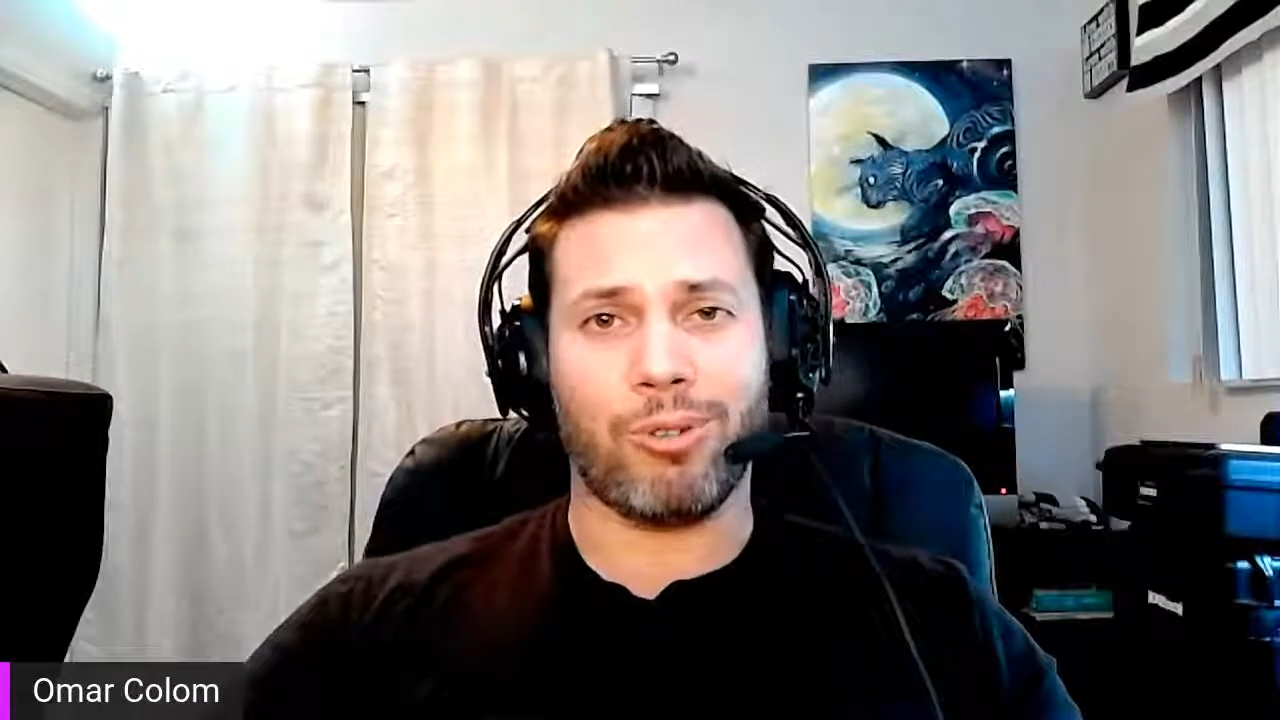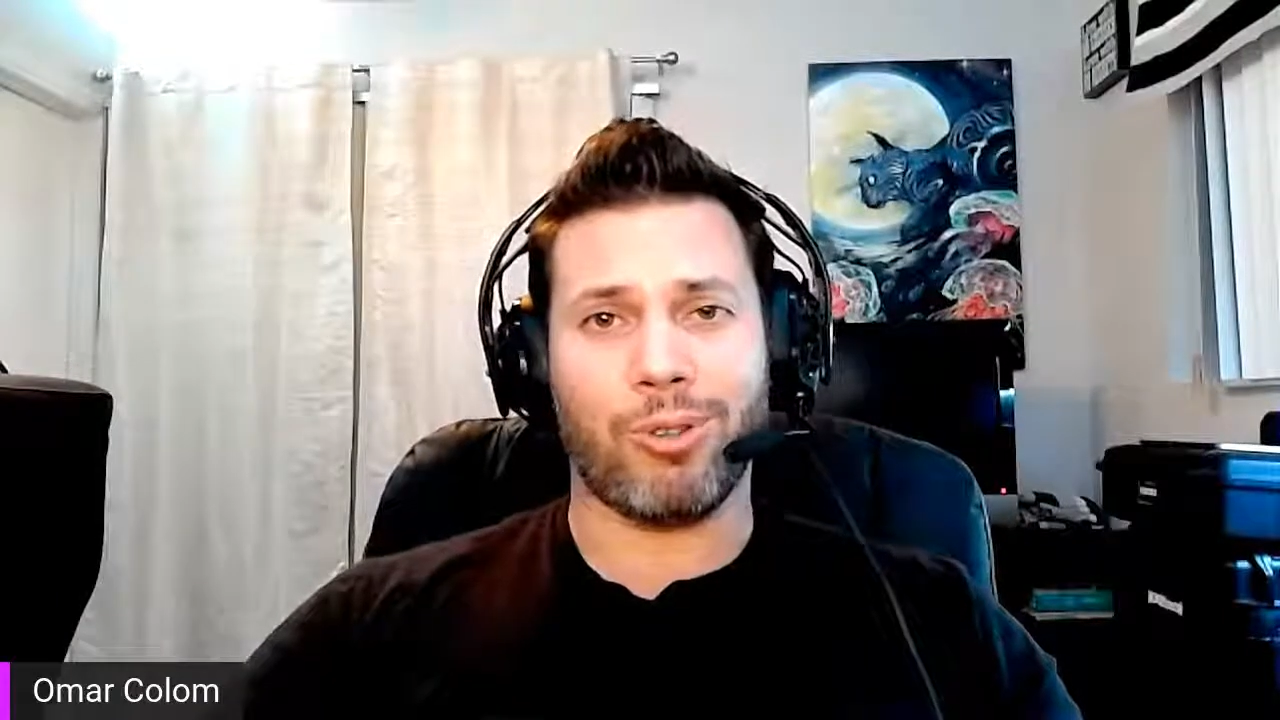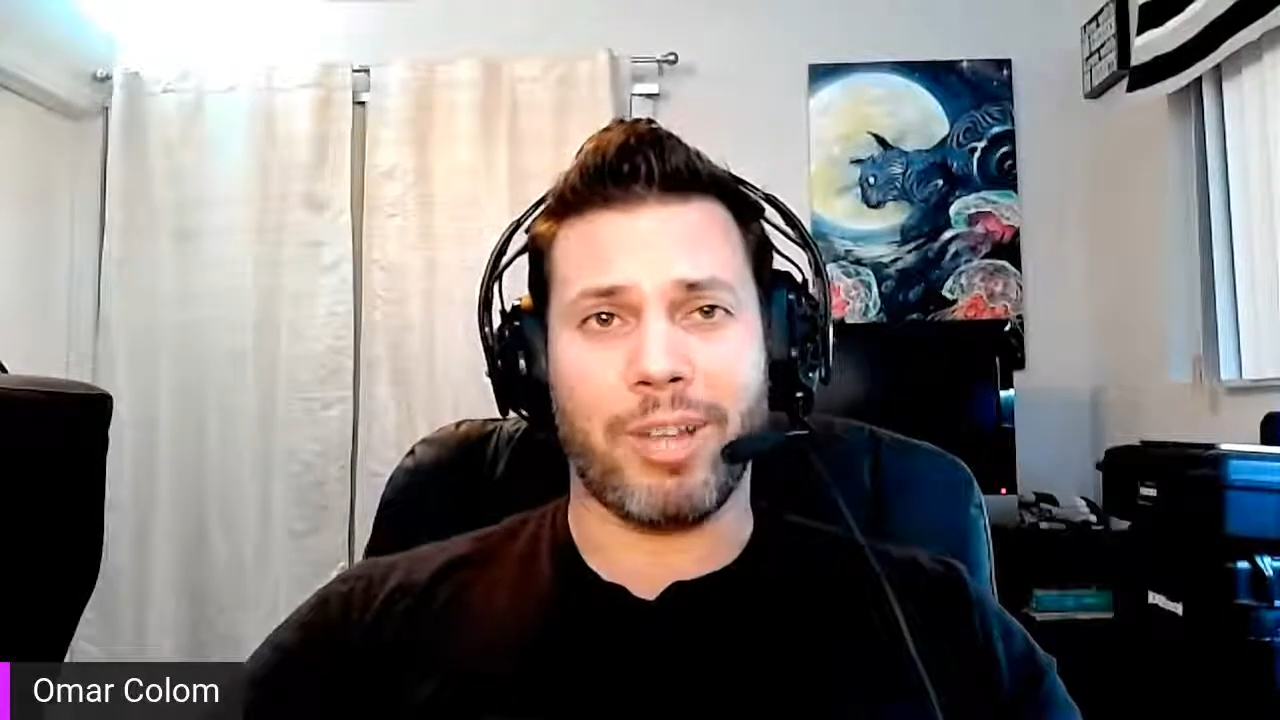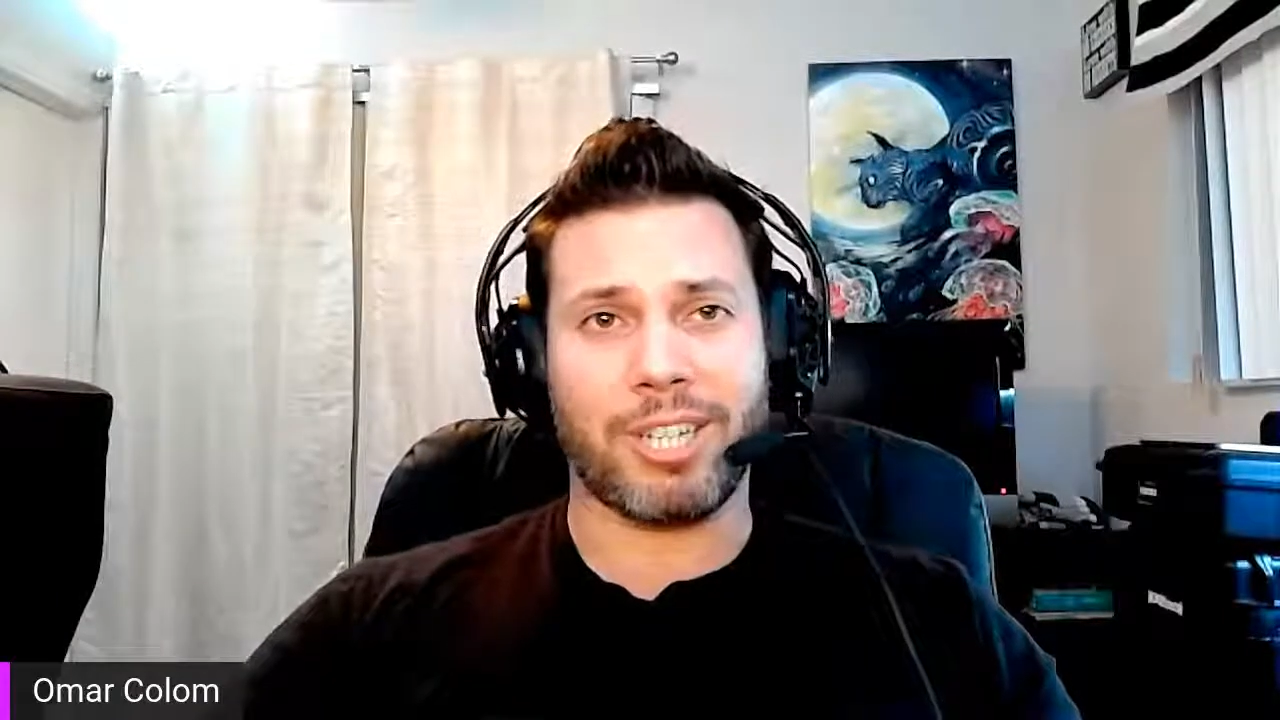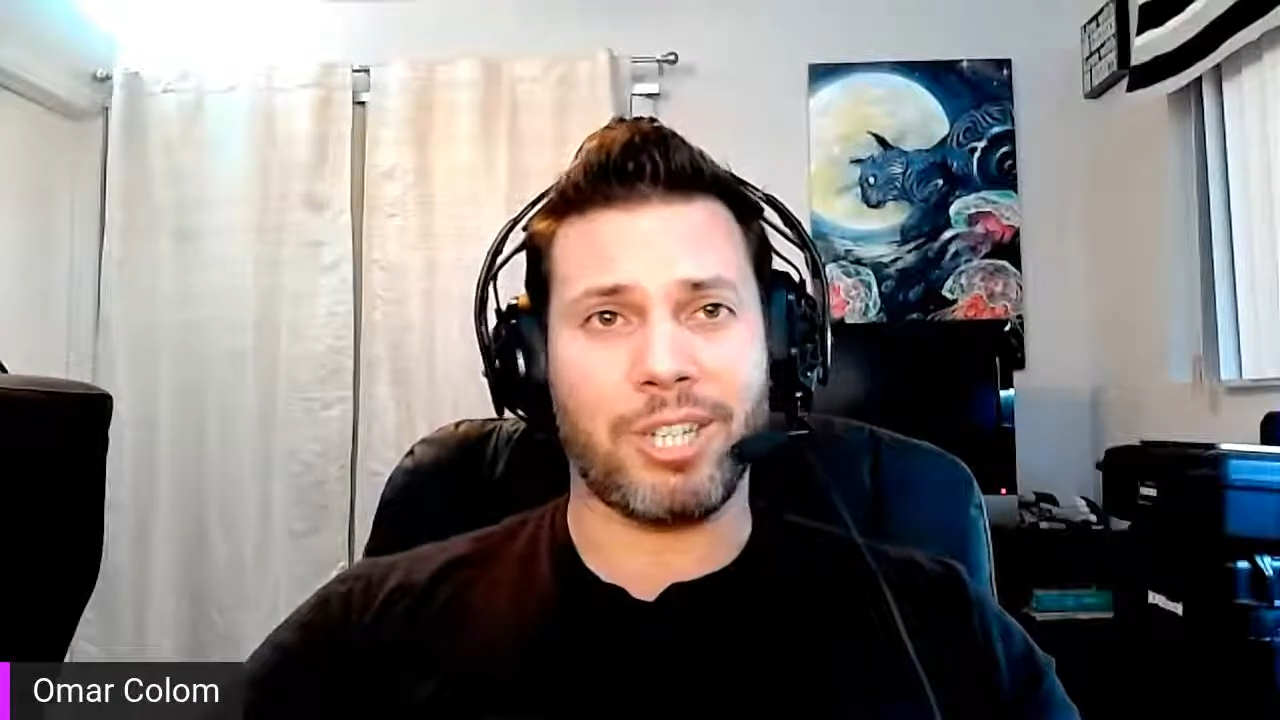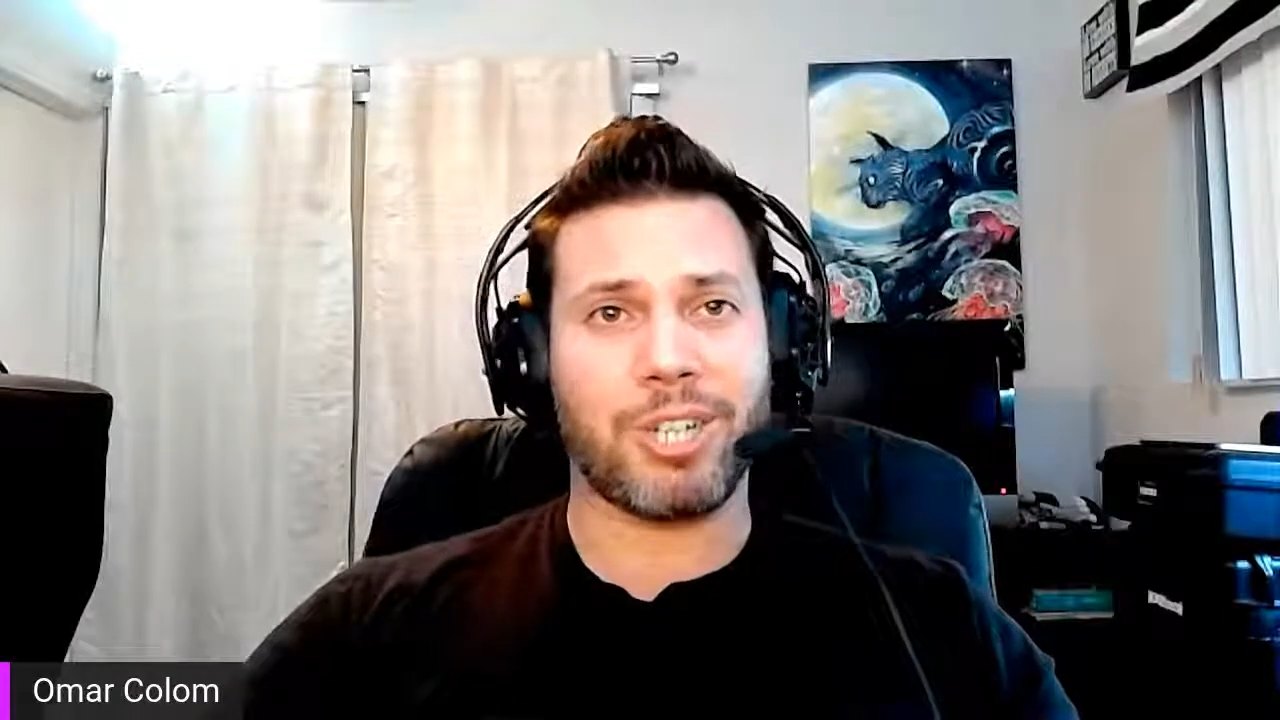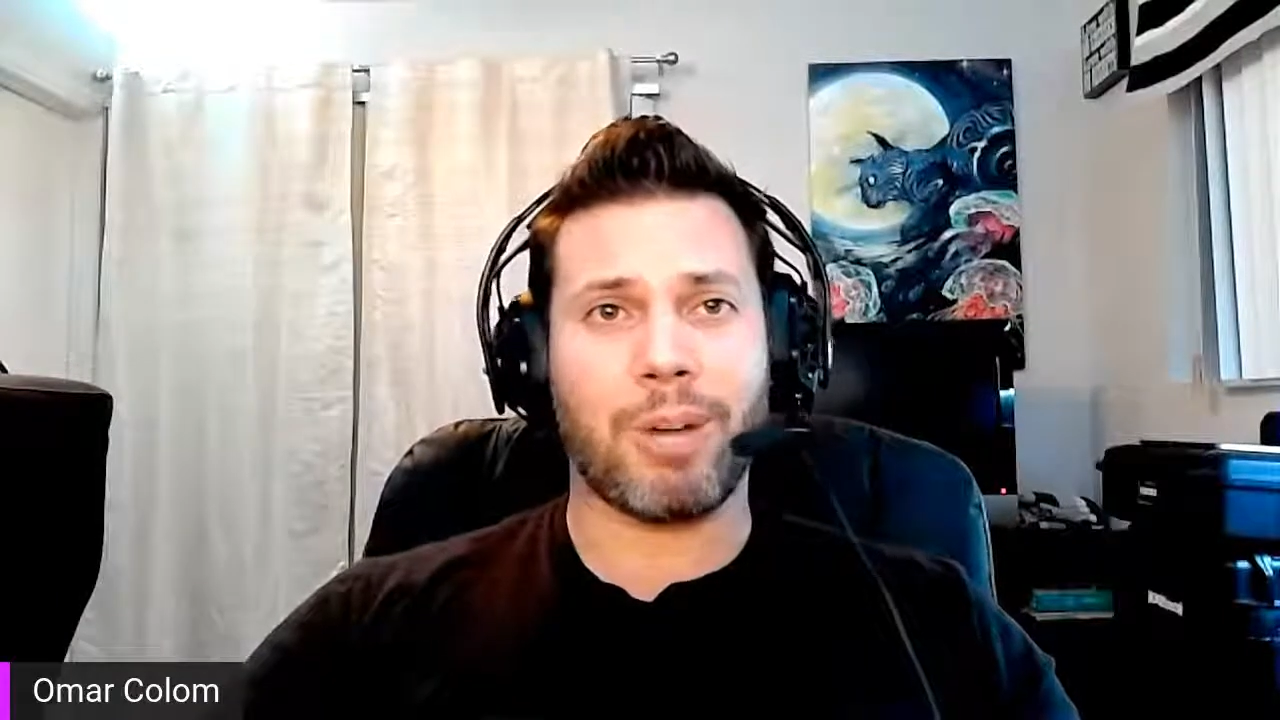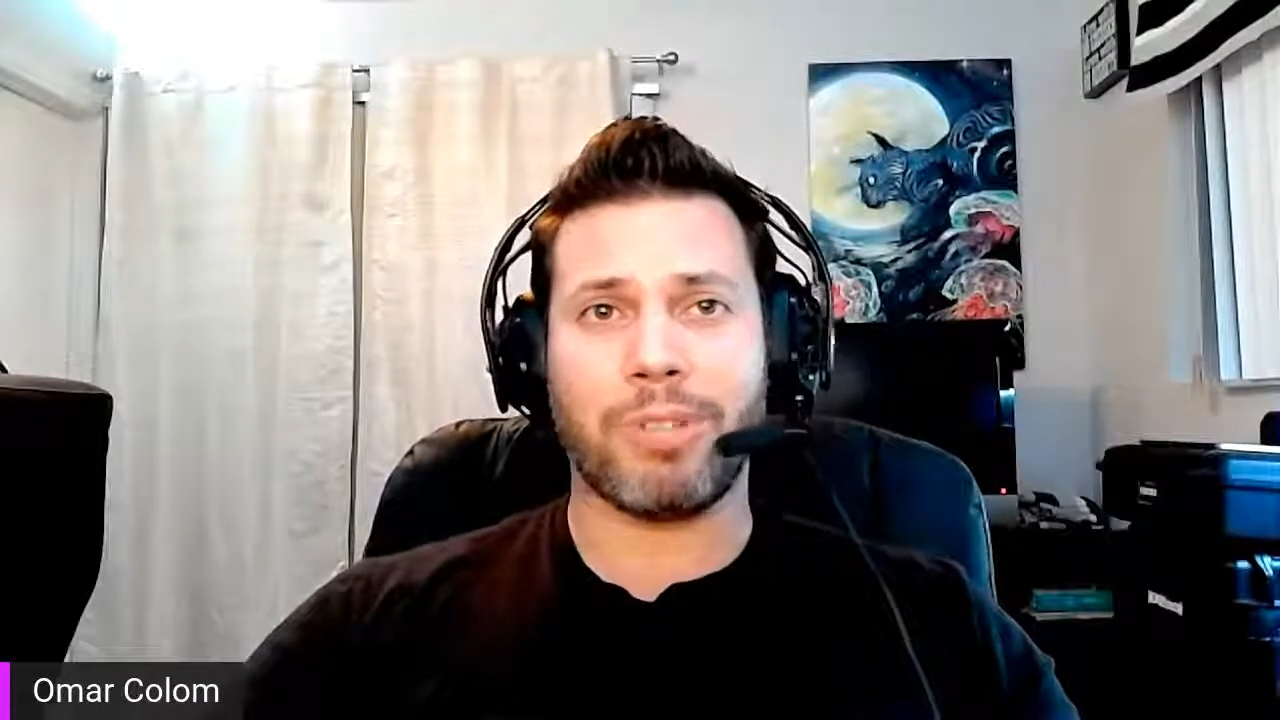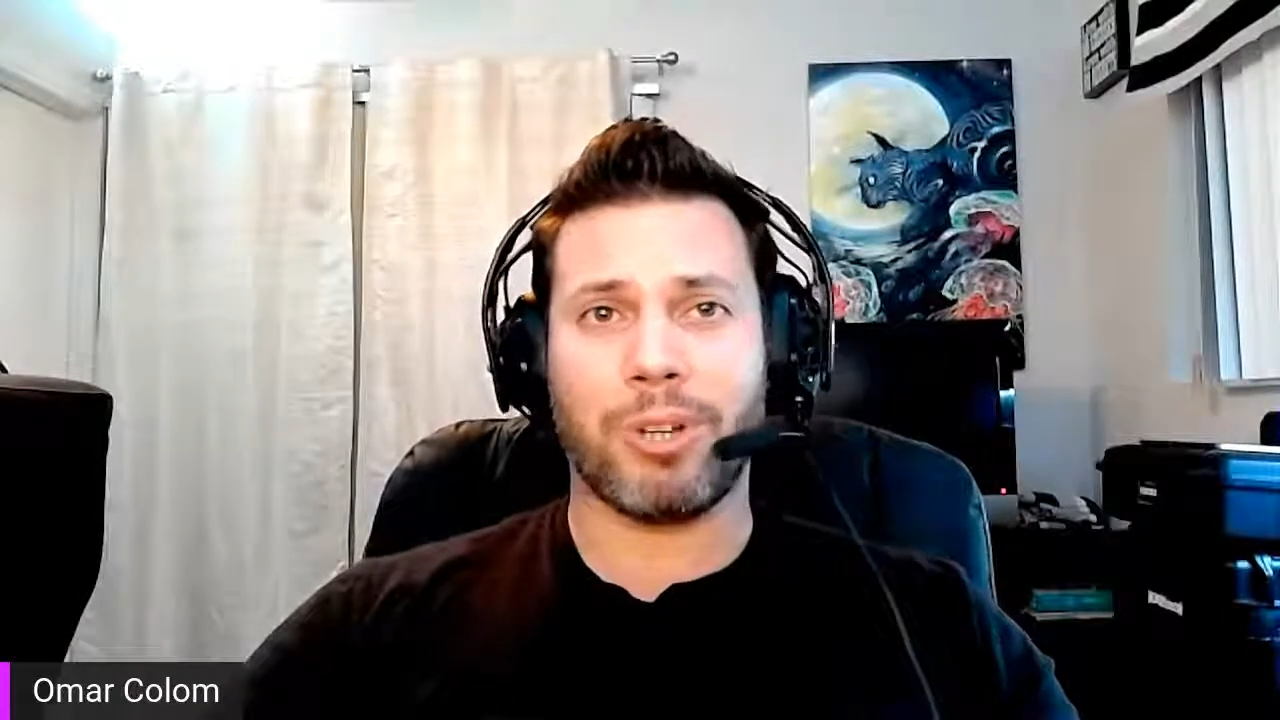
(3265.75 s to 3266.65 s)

So like, she comes